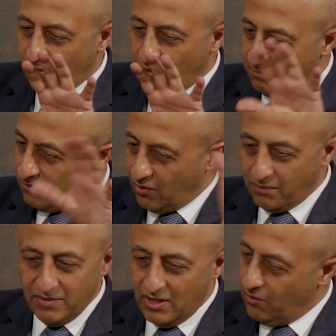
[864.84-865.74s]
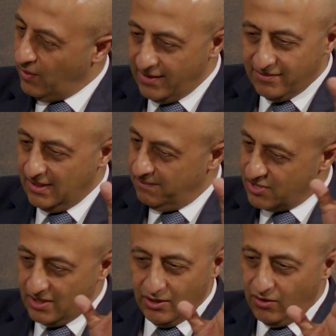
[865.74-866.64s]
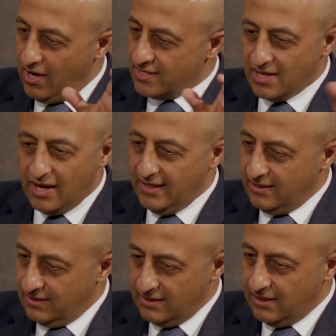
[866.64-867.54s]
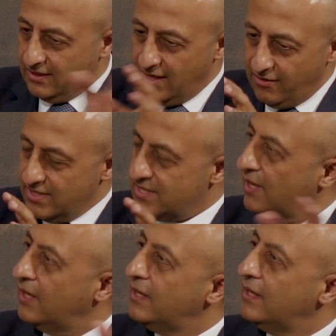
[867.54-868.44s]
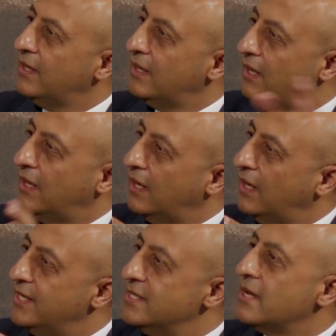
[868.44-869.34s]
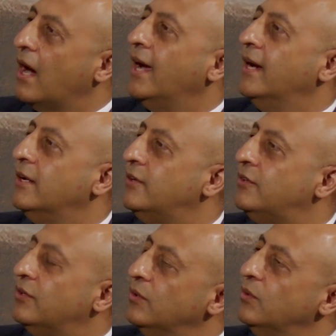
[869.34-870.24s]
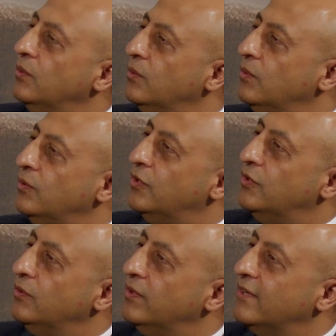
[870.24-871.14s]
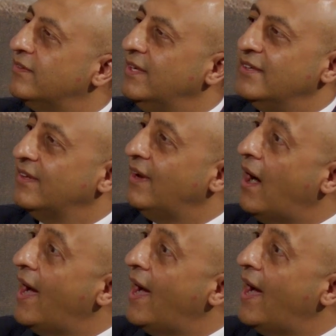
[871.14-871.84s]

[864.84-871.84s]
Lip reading: or whatever, certainly on our side, and there is a desire to do this, and it's in our